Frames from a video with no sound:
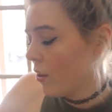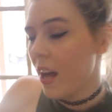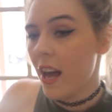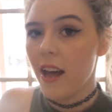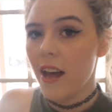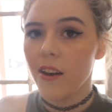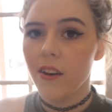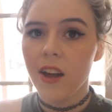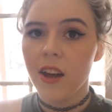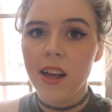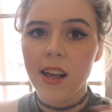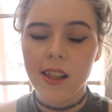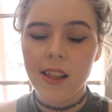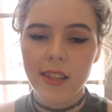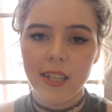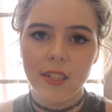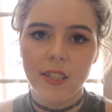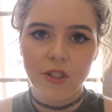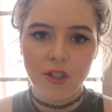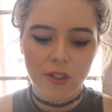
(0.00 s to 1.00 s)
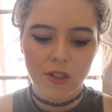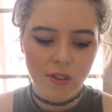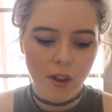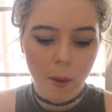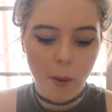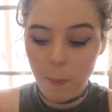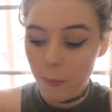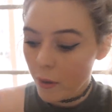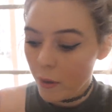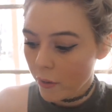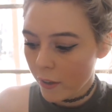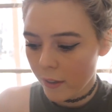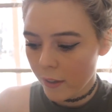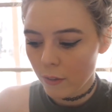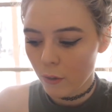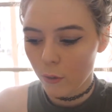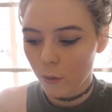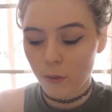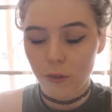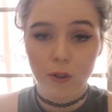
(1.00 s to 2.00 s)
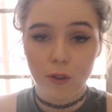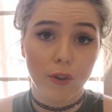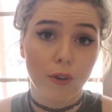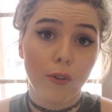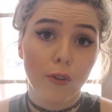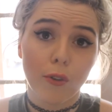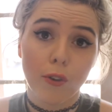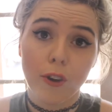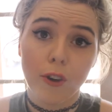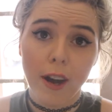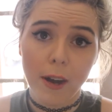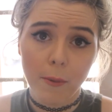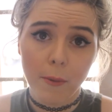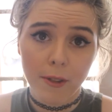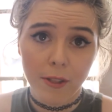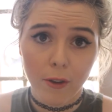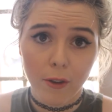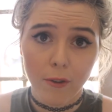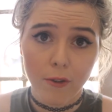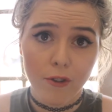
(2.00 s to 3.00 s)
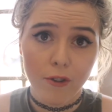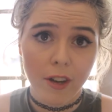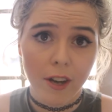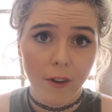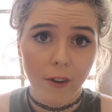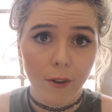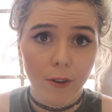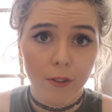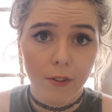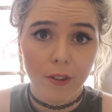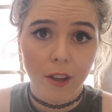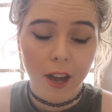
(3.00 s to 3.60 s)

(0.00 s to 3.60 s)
and there's just a million looks you can create with those shadows.